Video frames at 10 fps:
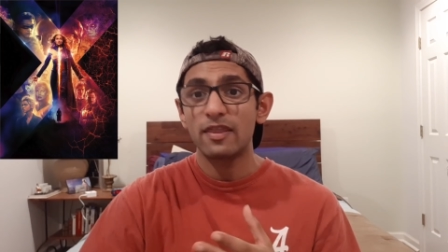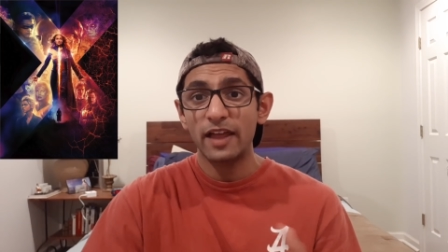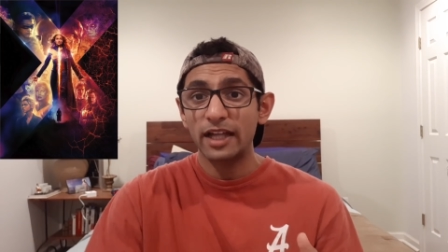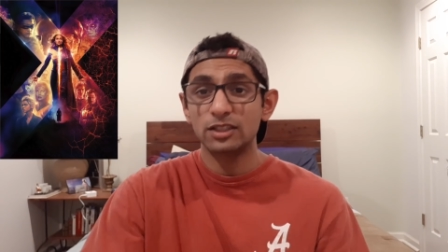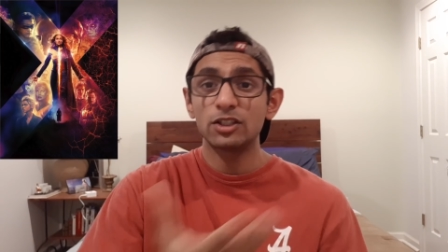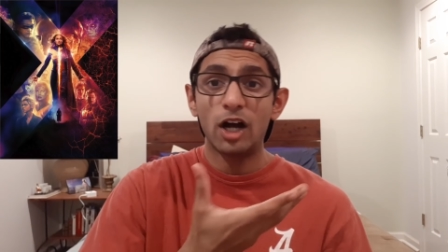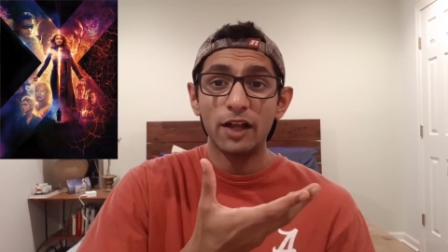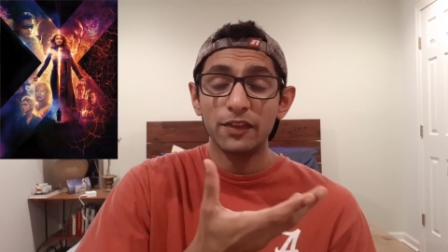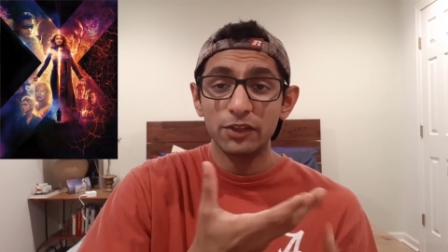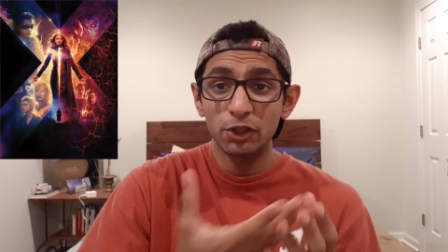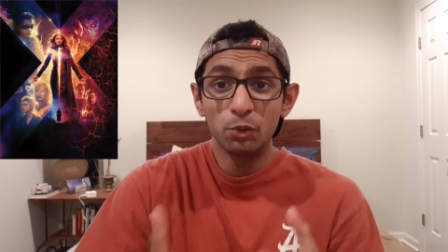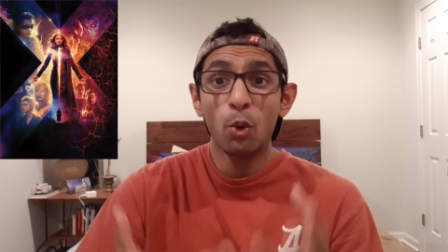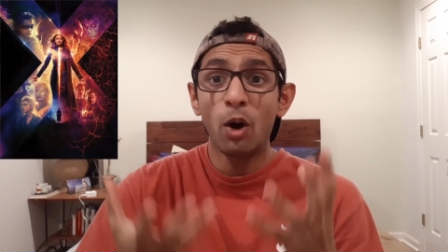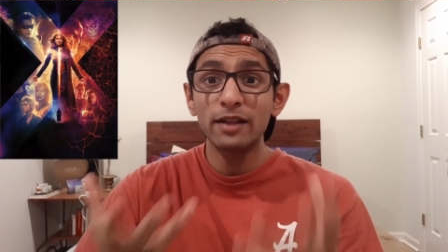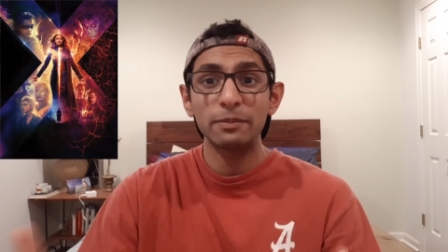That's not. You
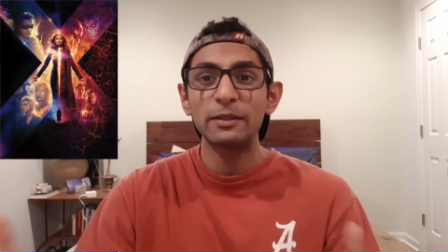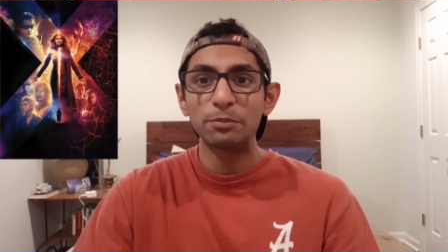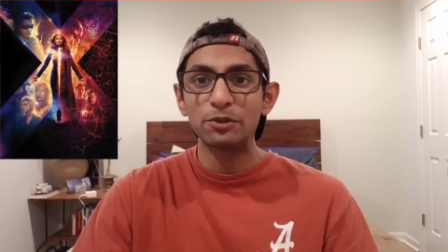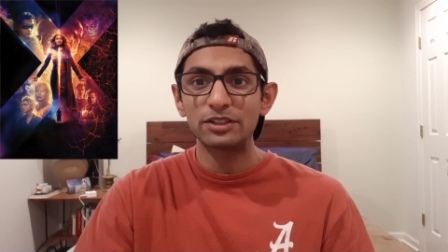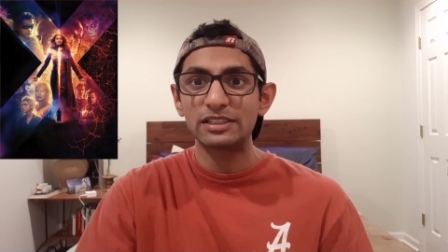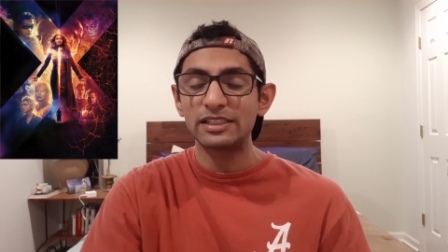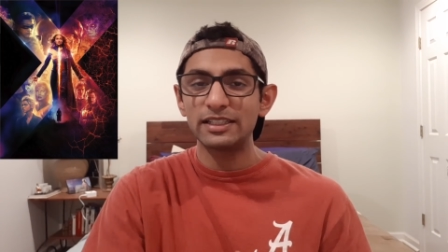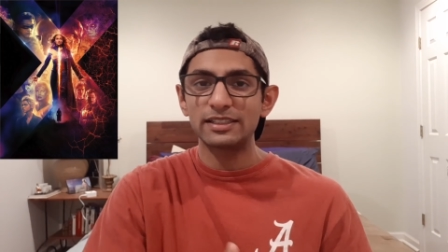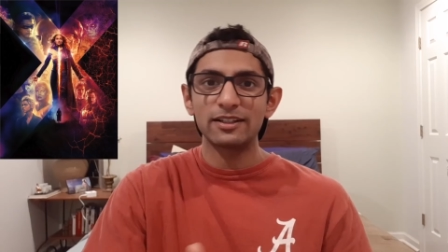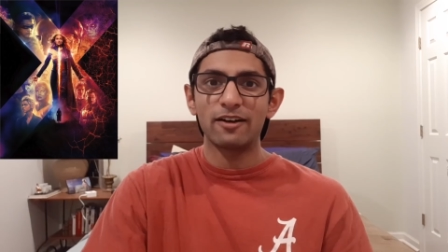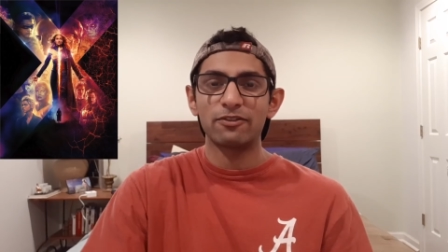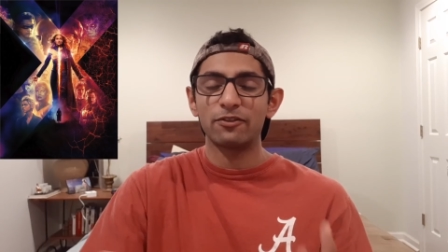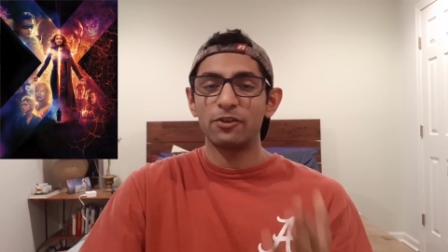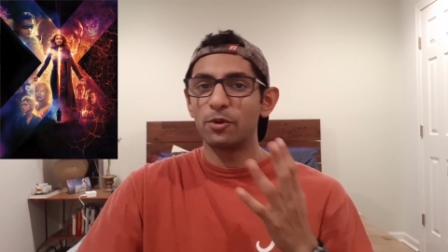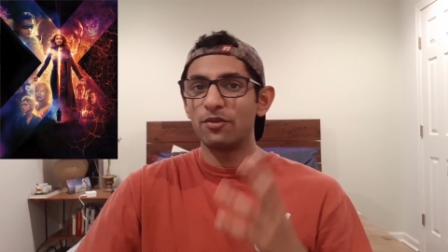want people to see stuff of
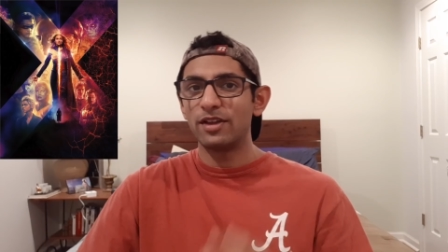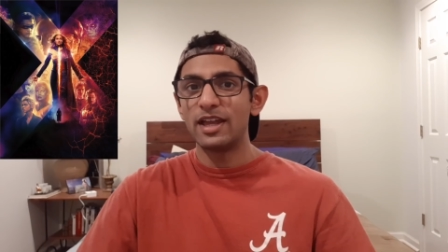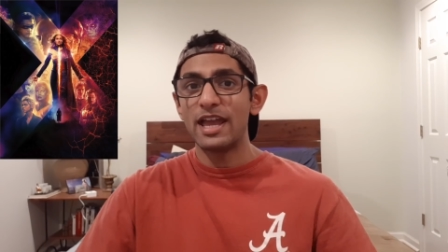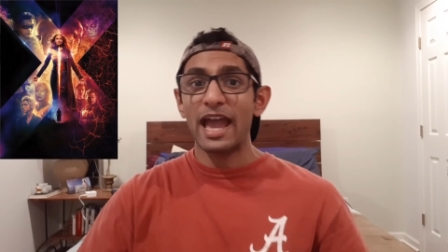your movie